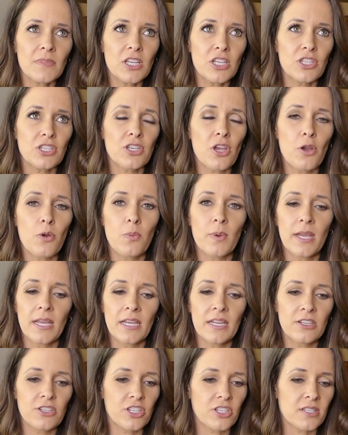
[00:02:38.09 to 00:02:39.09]
So
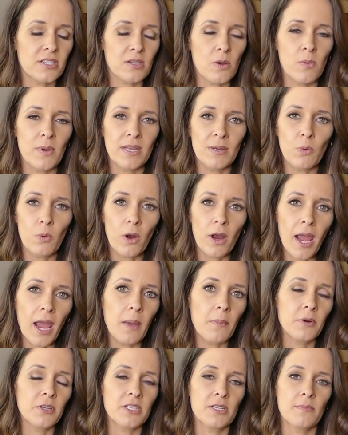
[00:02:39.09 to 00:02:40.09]
we just, we were
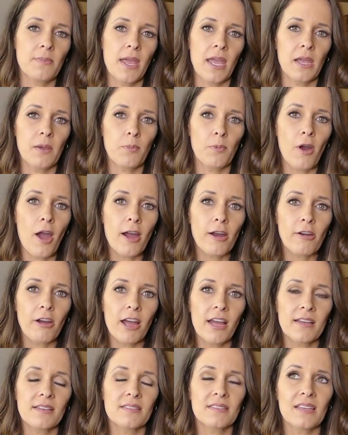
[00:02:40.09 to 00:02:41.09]
able to make
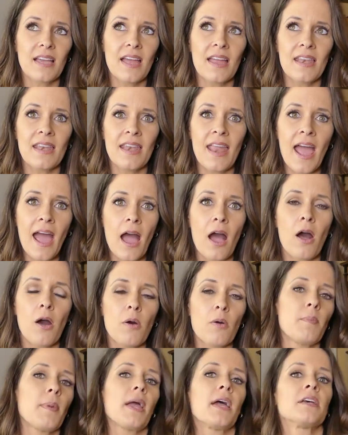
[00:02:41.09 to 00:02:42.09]
progress. And
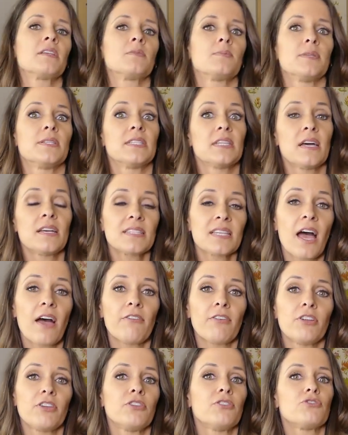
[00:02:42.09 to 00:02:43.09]
now my husband does
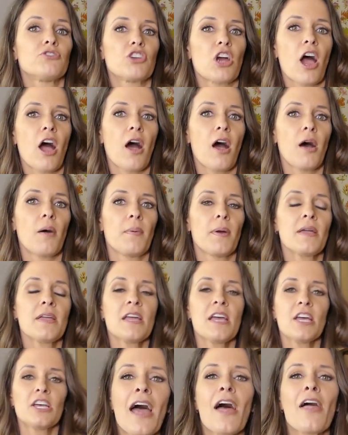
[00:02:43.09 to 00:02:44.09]
have a new job.
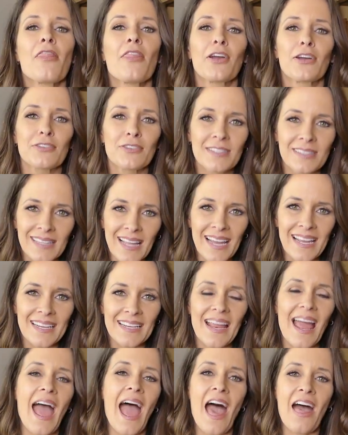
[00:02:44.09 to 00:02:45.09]
There's
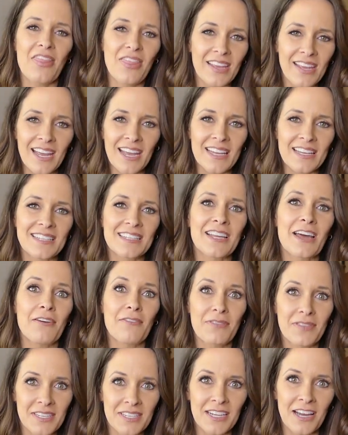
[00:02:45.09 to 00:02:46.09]
light at the end
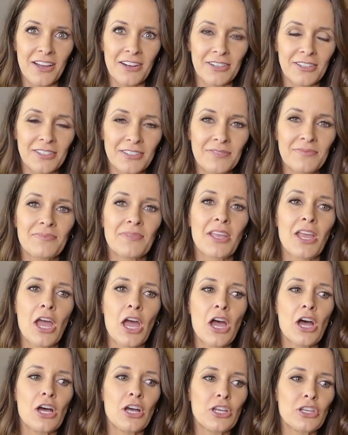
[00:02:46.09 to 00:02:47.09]
of the tunnel.
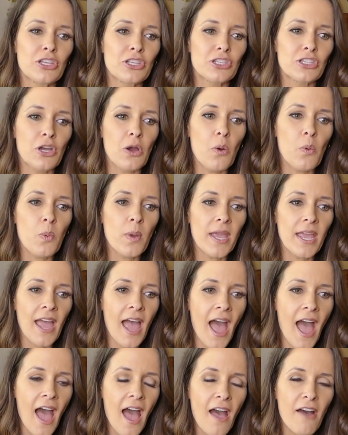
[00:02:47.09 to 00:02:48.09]
So we
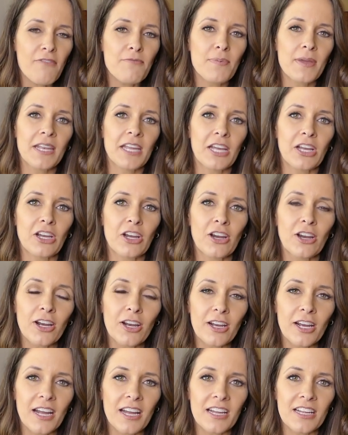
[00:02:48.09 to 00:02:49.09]
have been
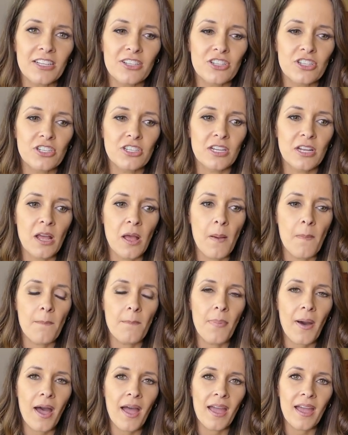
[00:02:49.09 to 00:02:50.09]
encouraged,
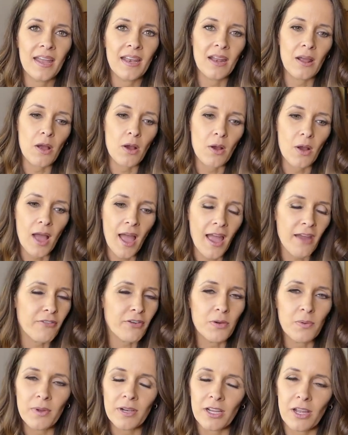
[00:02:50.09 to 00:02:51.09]
but
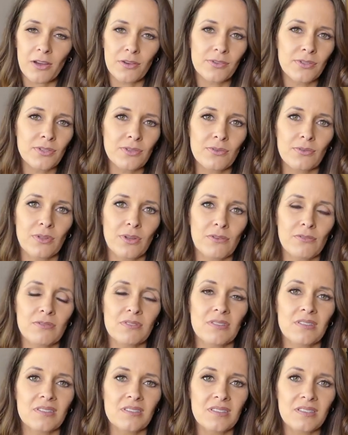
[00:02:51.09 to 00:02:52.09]
everyone goes through
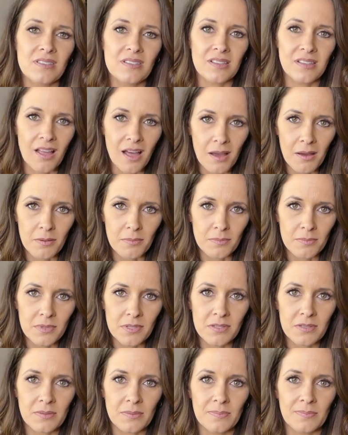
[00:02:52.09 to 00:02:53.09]
those
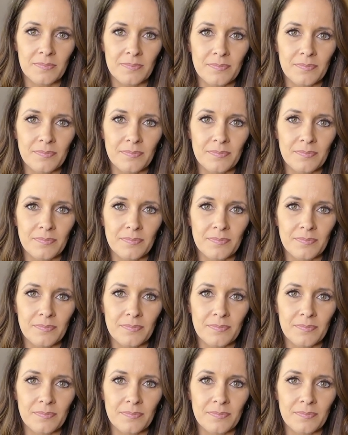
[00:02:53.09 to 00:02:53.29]
slumps.